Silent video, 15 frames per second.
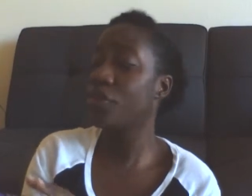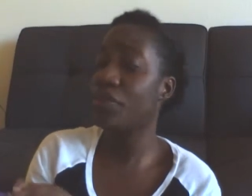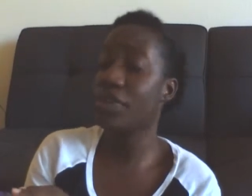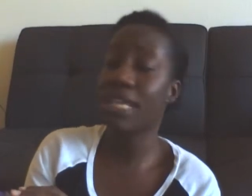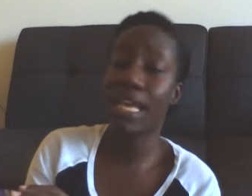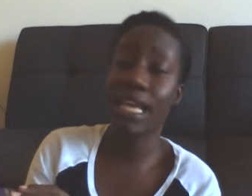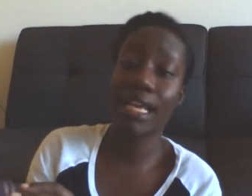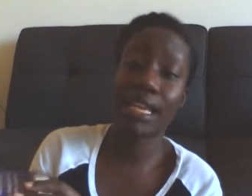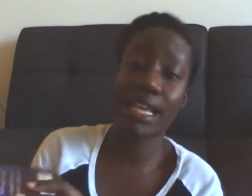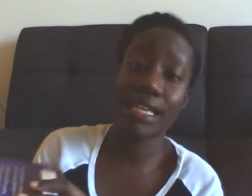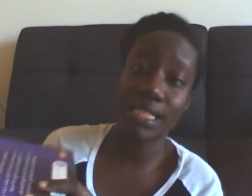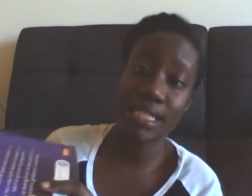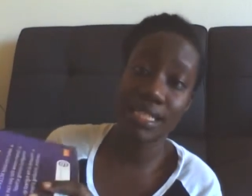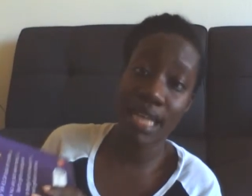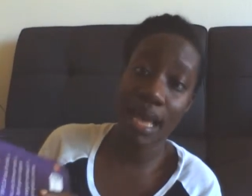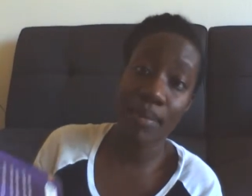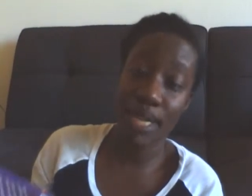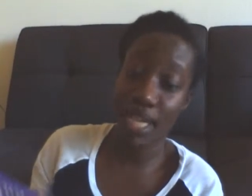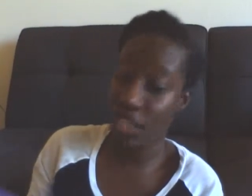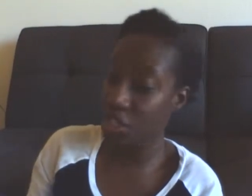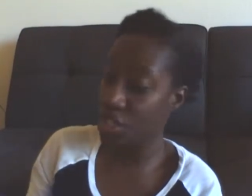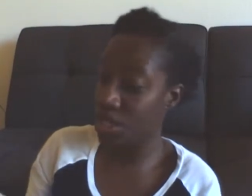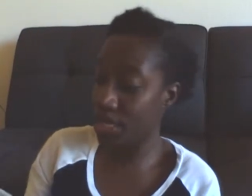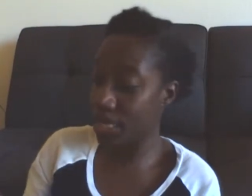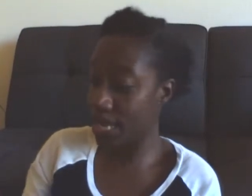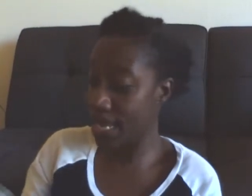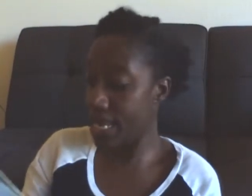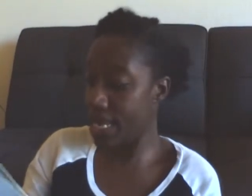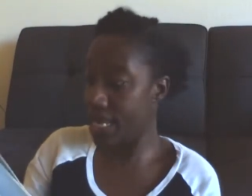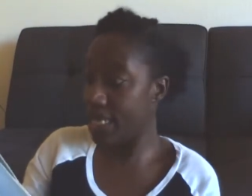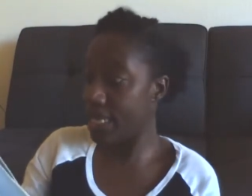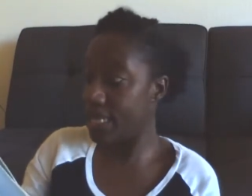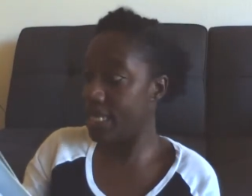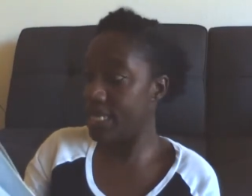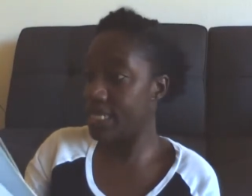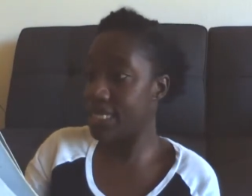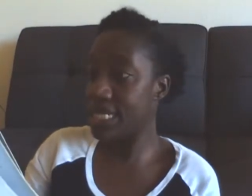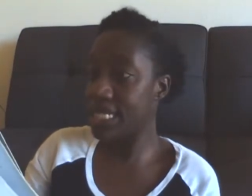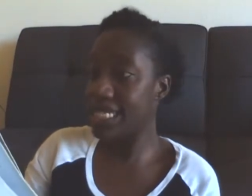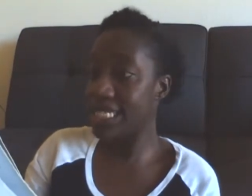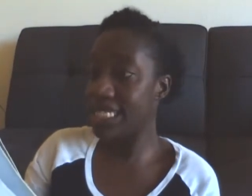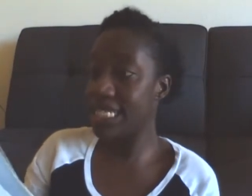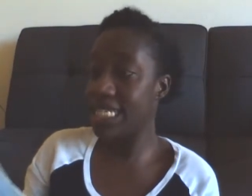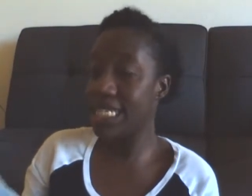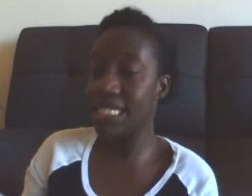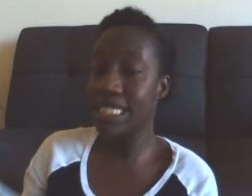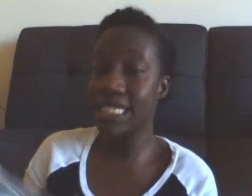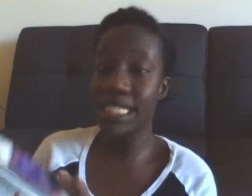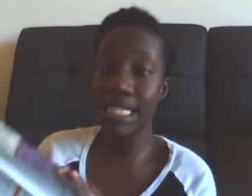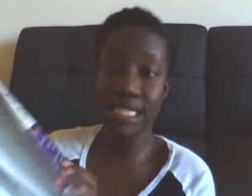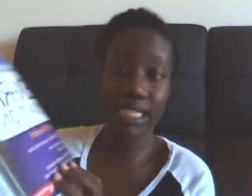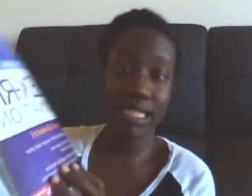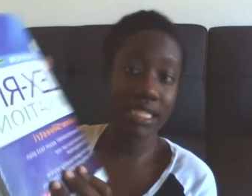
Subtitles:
for the NCLEX examination. This is the 6th